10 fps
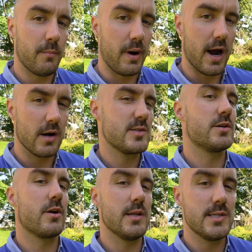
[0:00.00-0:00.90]
buyers that
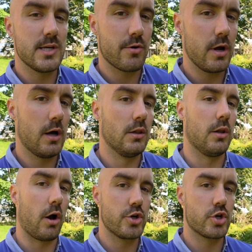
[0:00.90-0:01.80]
are considering a
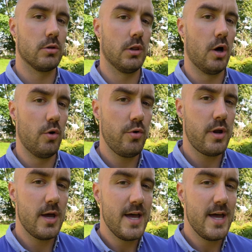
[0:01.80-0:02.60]
larger loan,